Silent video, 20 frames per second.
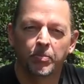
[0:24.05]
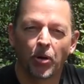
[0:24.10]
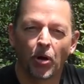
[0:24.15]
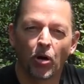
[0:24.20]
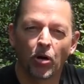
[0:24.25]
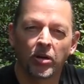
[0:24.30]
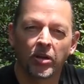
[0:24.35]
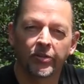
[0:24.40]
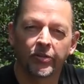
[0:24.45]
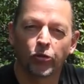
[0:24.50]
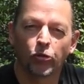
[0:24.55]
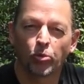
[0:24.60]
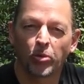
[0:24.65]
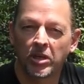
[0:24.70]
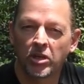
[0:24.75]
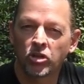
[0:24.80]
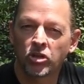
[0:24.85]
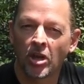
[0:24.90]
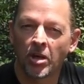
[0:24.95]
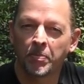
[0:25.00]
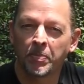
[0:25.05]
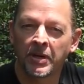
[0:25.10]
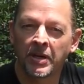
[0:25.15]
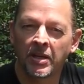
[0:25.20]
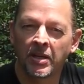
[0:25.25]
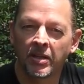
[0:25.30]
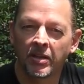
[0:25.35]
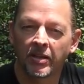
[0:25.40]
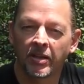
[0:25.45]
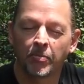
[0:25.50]
POC is a Swedish
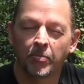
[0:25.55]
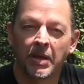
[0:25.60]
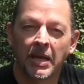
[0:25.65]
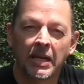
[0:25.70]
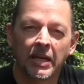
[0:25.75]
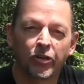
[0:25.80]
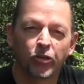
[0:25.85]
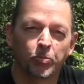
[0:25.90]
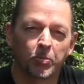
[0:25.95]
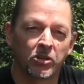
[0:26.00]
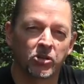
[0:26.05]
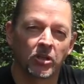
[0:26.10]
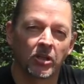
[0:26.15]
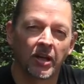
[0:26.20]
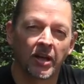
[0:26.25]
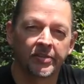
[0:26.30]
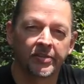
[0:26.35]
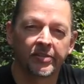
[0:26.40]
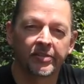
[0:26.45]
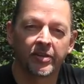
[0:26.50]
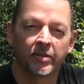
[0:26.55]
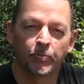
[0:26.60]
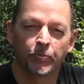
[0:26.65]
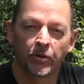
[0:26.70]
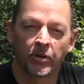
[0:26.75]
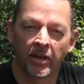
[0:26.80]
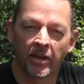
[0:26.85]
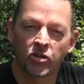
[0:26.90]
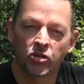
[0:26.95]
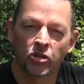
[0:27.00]
company that mainly specializes in
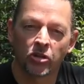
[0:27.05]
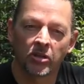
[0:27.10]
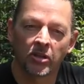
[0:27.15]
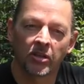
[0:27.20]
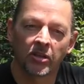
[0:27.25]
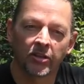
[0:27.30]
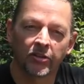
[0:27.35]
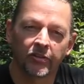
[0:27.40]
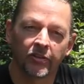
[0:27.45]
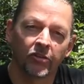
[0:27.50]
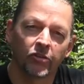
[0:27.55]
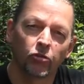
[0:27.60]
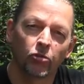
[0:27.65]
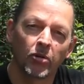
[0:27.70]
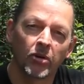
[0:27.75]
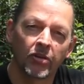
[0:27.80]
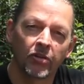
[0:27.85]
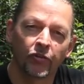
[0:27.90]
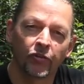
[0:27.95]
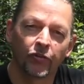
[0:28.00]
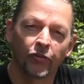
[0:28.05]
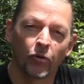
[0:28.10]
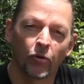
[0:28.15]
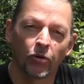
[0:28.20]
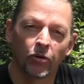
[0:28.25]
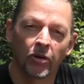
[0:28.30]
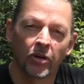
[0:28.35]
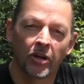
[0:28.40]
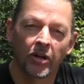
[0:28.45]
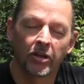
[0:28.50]
protection and accessories
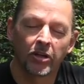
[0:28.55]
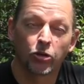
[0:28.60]
for